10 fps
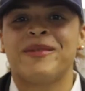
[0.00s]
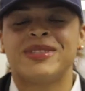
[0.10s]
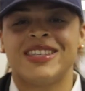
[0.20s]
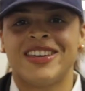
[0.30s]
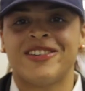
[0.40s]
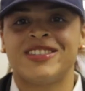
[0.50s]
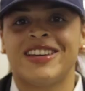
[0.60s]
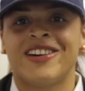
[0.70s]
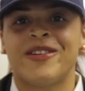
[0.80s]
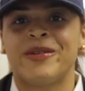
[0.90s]
I'm CO
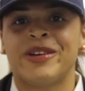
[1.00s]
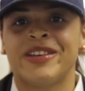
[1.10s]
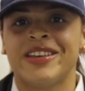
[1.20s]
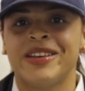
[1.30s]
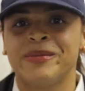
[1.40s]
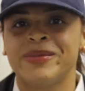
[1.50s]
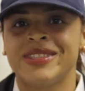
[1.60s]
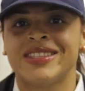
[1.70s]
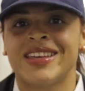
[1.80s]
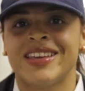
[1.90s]
Tara Williams,
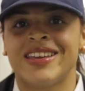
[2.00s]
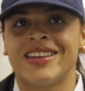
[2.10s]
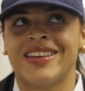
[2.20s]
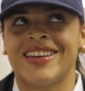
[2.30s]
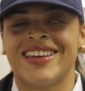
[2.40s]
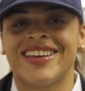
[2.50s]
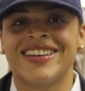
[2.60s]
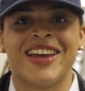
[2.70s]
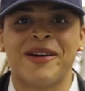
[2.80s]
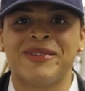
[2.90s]

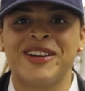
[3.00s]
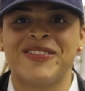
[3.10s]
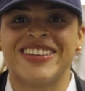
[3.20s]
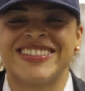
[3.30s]
and now I'm nervous.